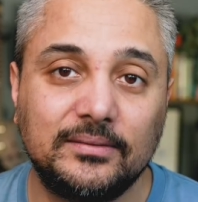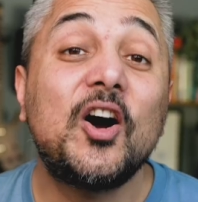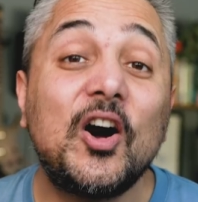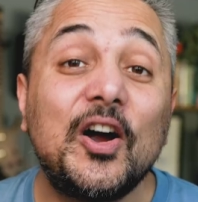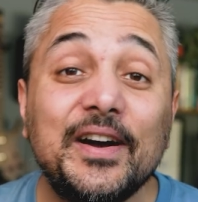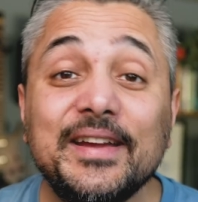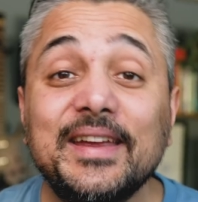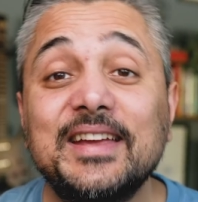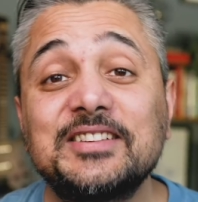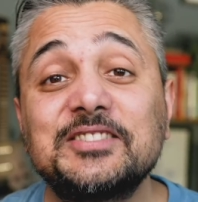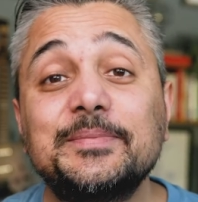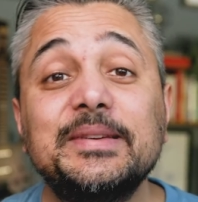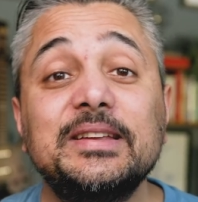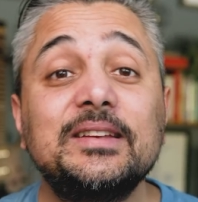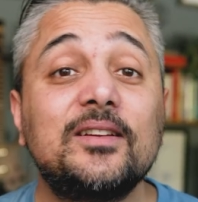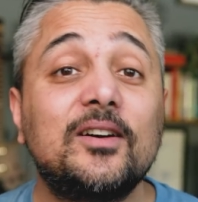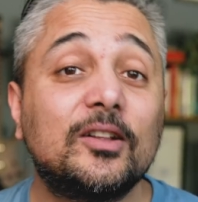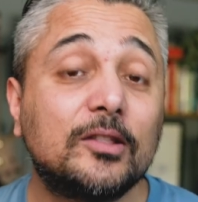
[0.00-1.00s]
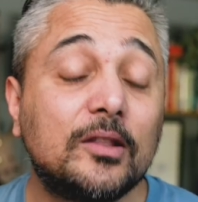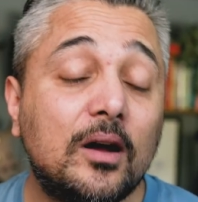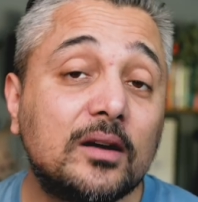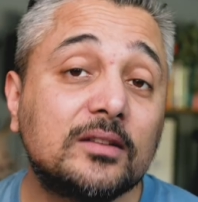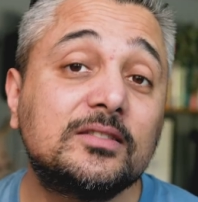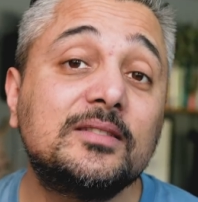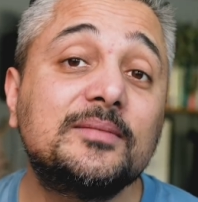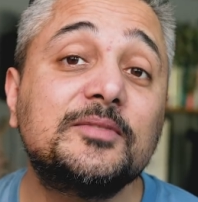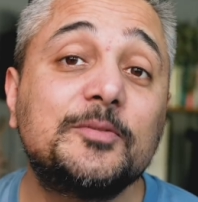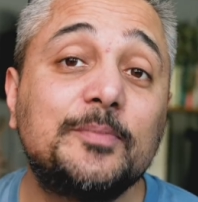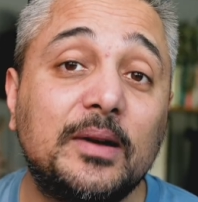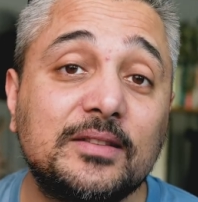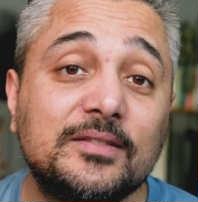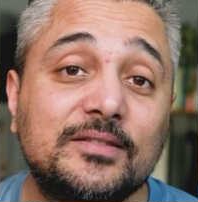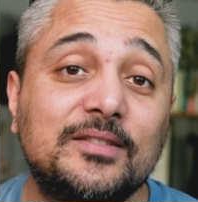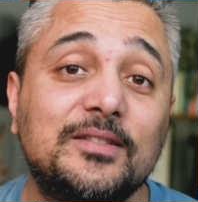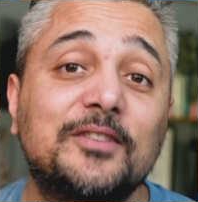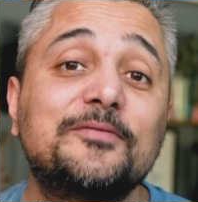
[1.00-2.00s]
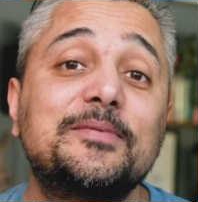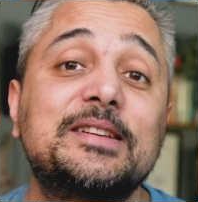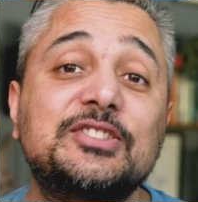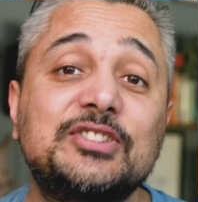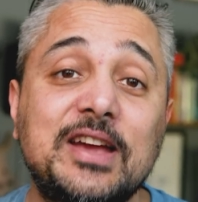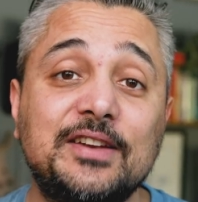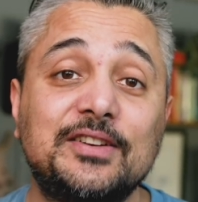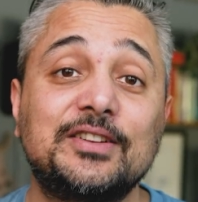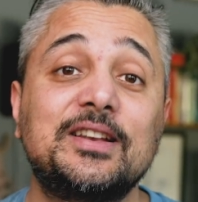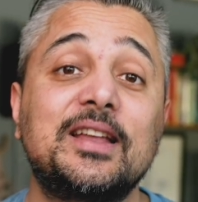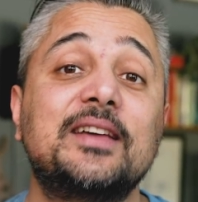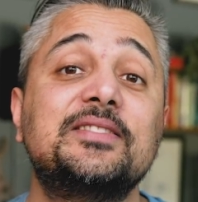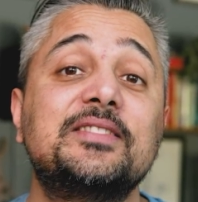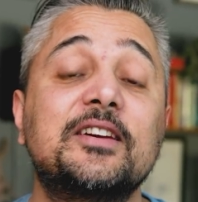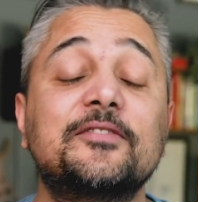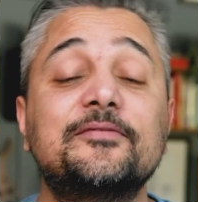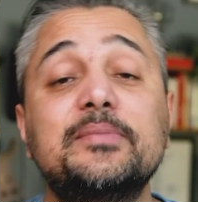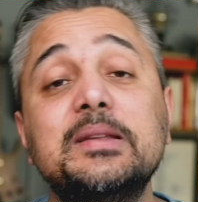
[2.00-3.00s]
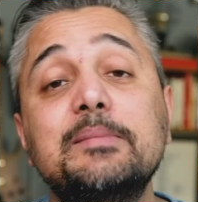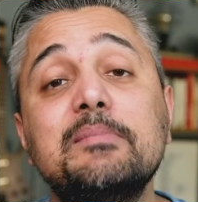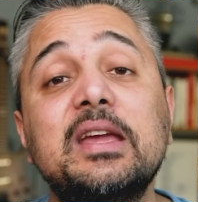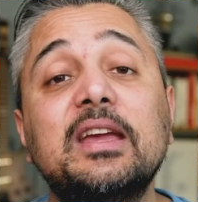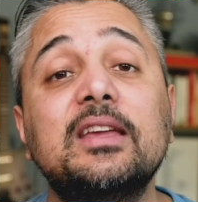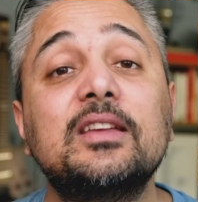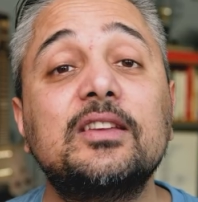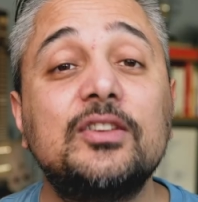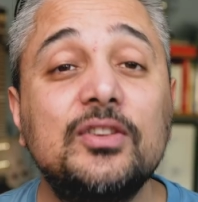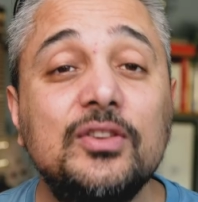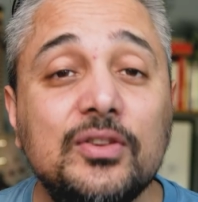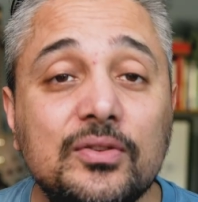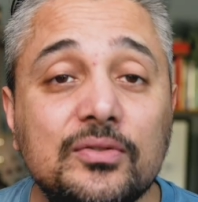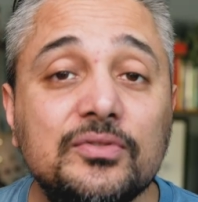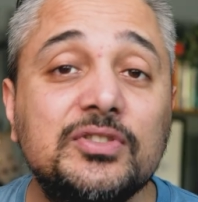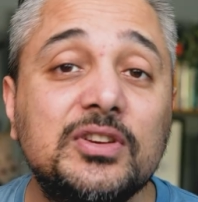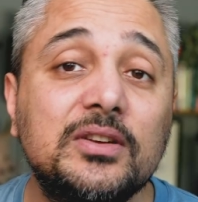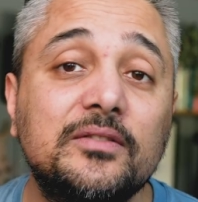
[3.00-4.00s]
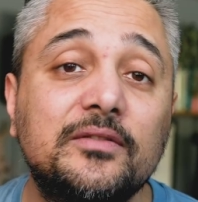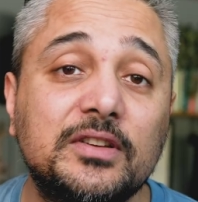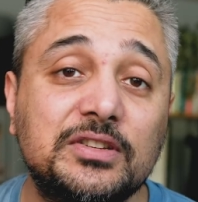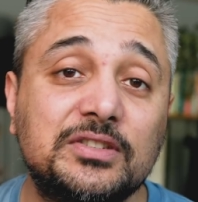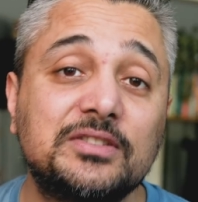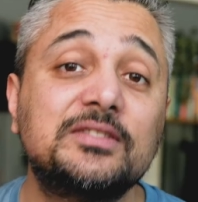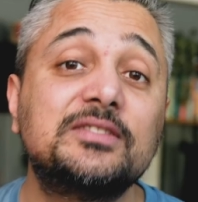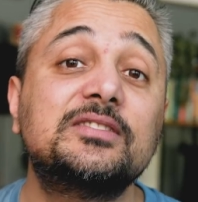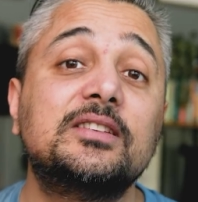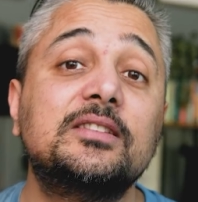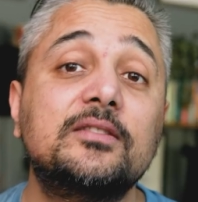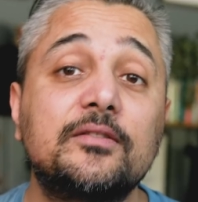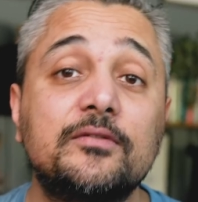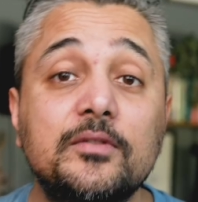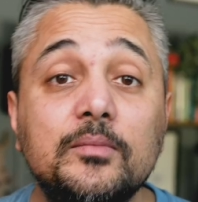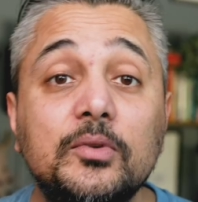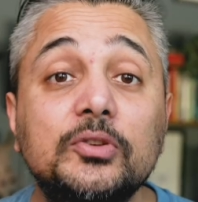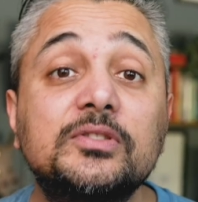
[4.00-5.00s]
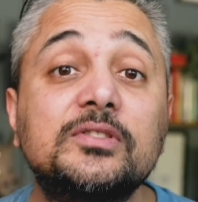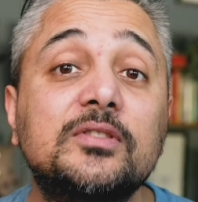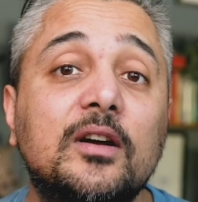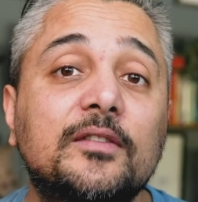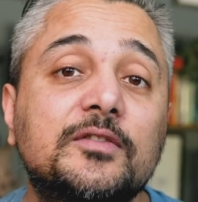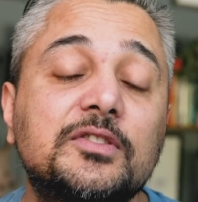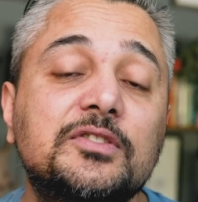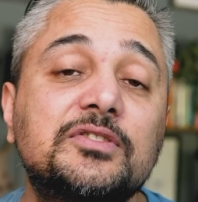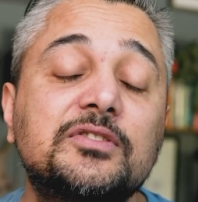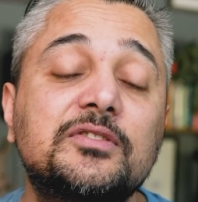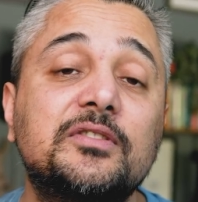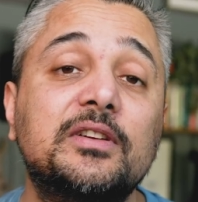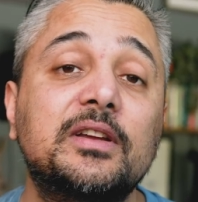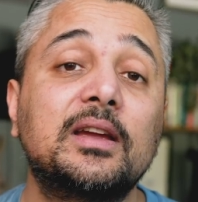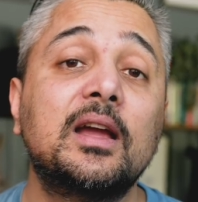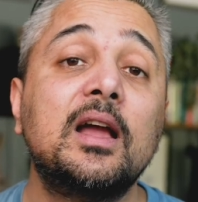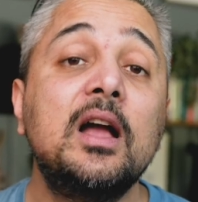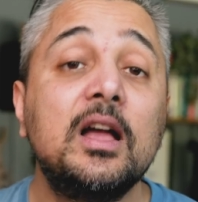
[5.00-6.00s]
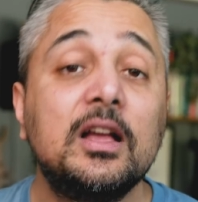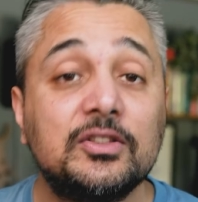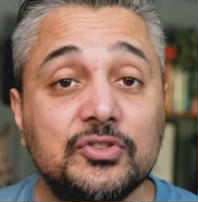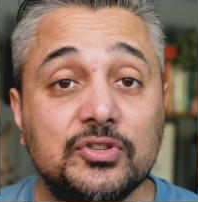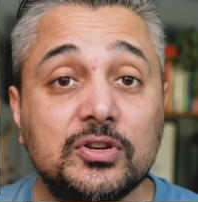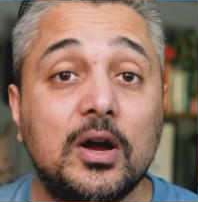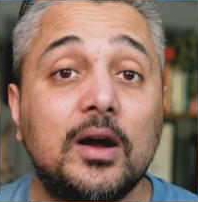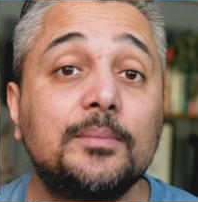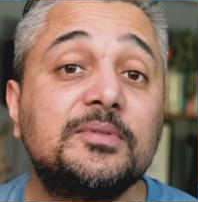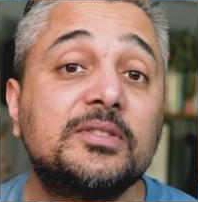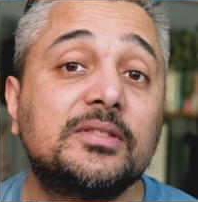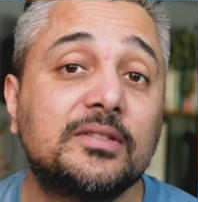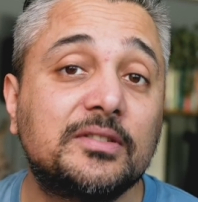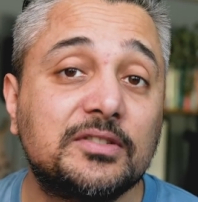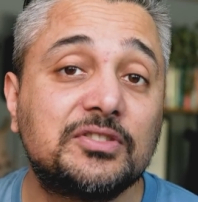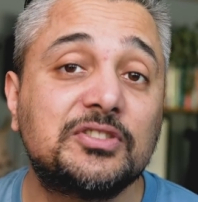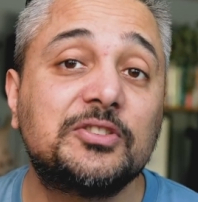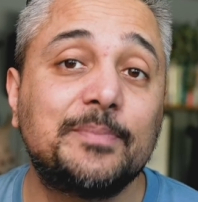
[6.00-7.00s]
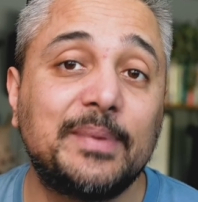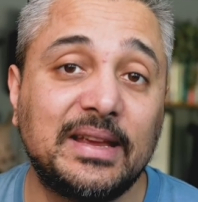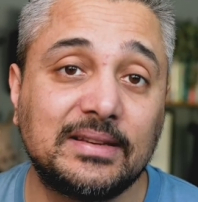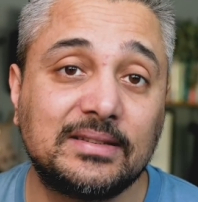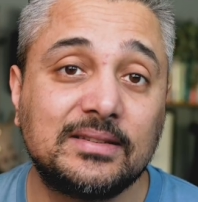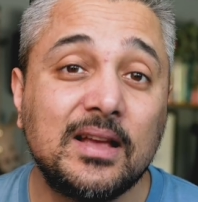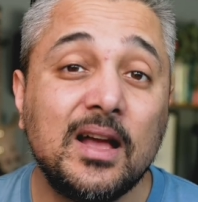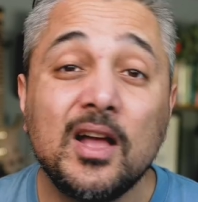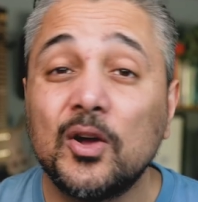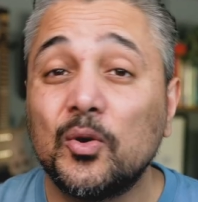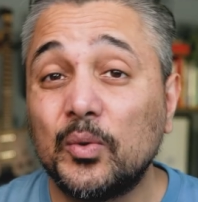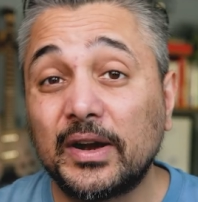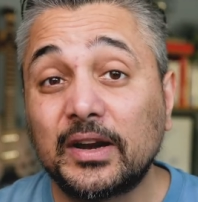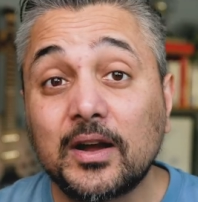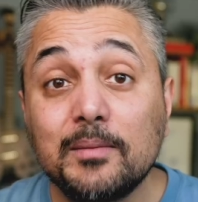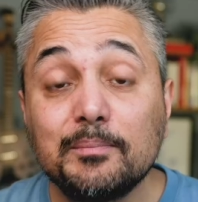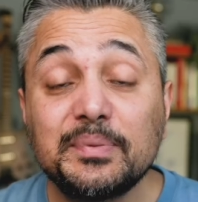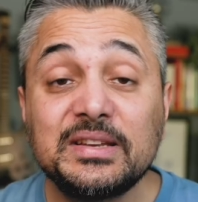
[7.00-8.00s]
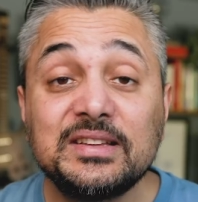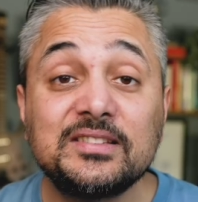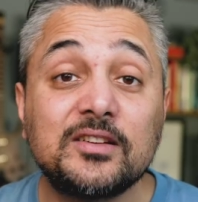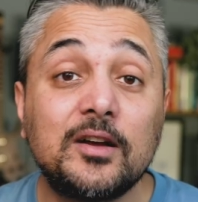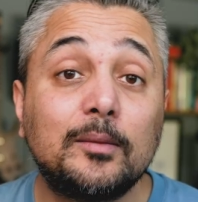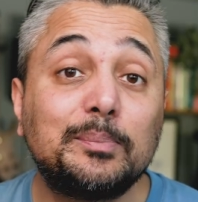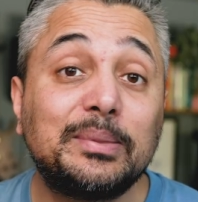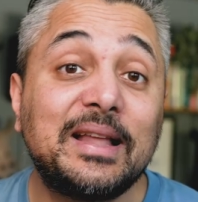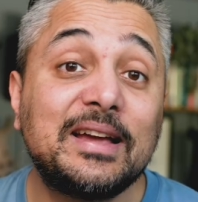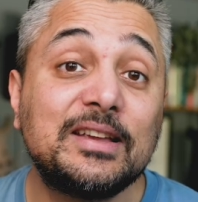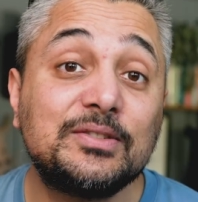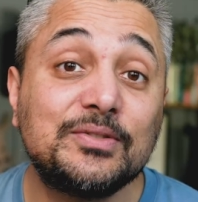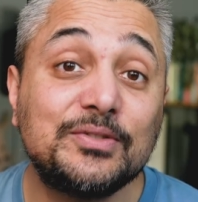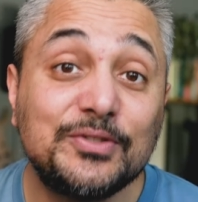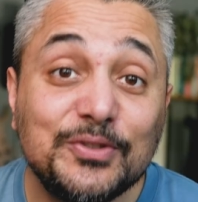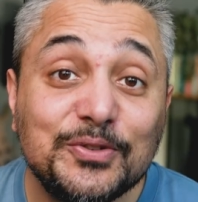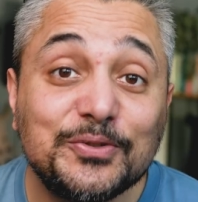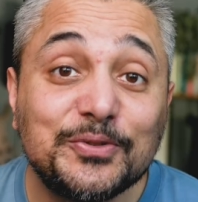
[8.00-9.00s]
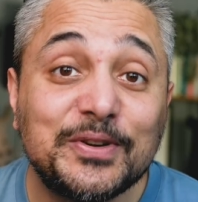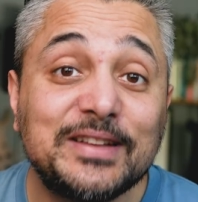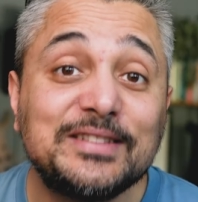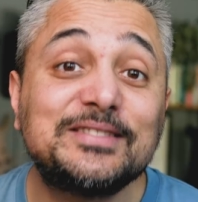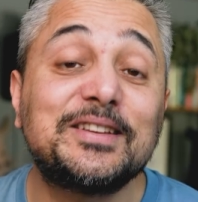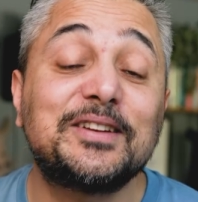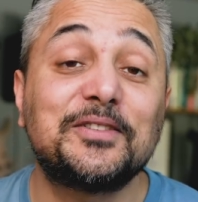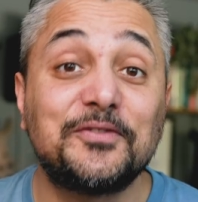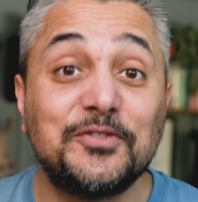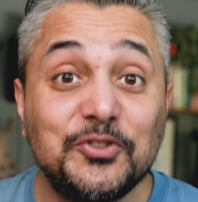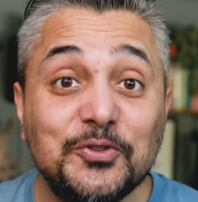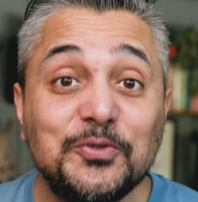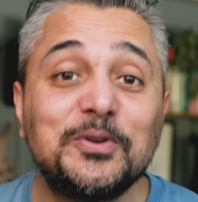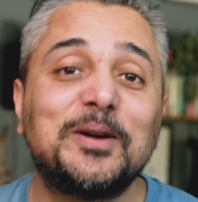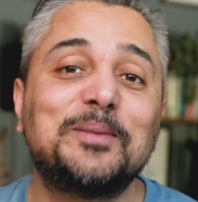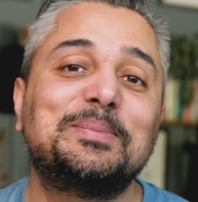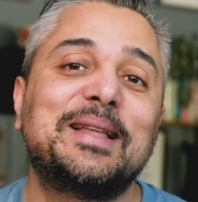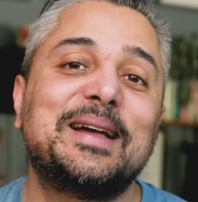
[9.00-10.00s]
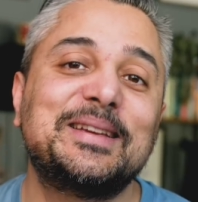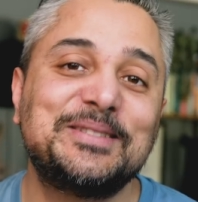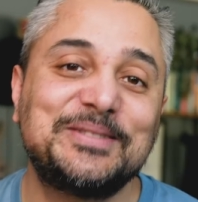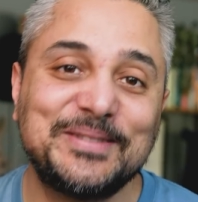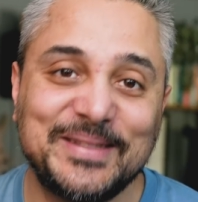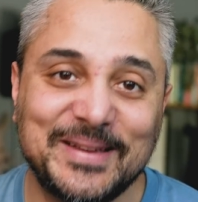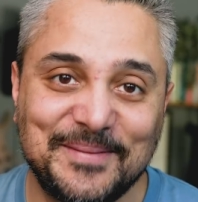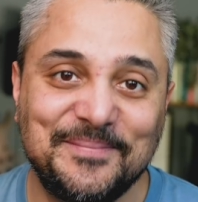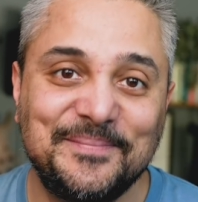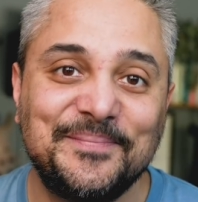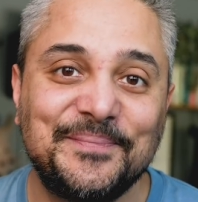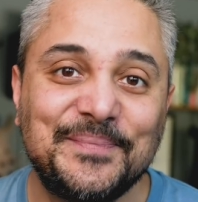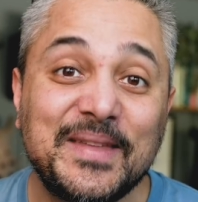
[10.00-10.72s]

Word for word: Arc has been a long-term sponsor of my channel and they've been making huge innovations in the remote software engineering job search space, where companies apply to you instead of you applying to them.